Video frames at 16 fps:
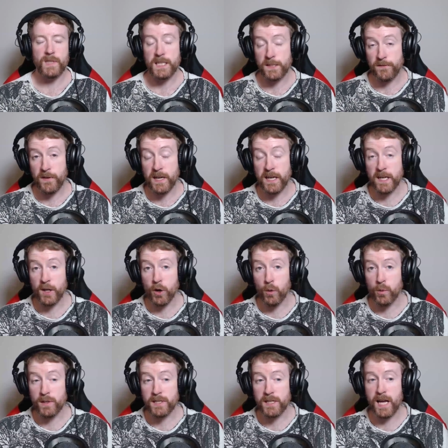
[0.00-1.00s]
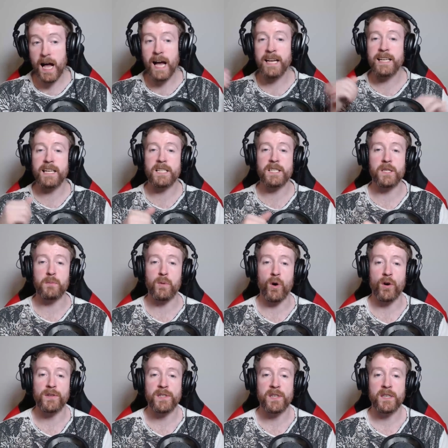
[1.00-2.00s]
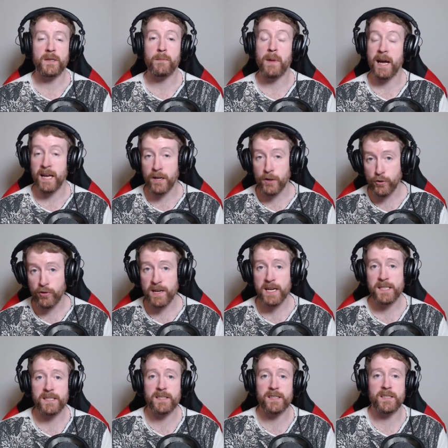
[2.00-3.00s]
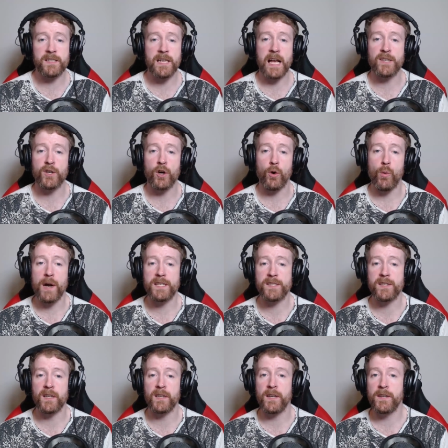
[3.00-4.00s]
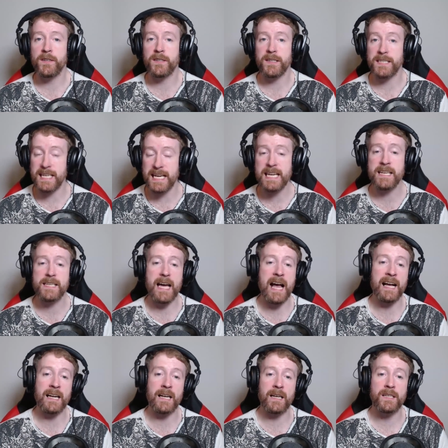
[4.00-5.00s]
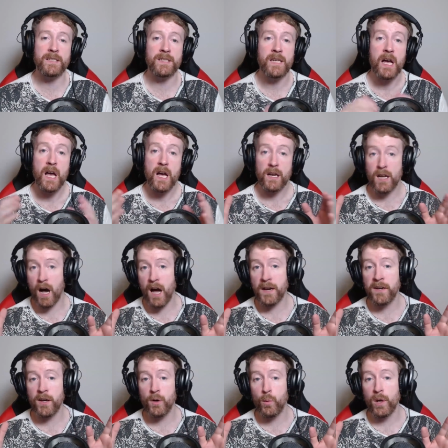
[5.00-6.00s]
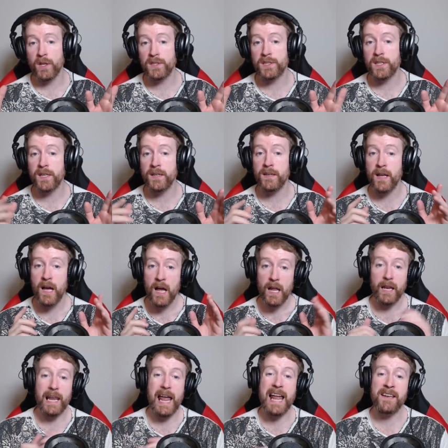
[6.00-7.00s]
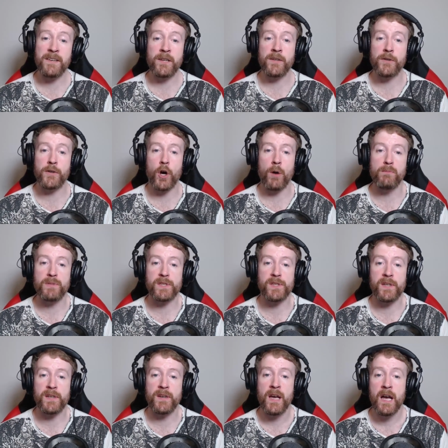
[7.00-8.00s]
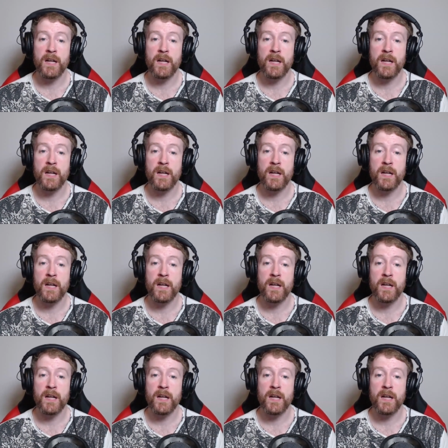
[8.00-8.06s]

This video was kindly supported by Andreas Snazore Westerlund, Dean Tanglis, Gardner Wilson, Landon Thompson,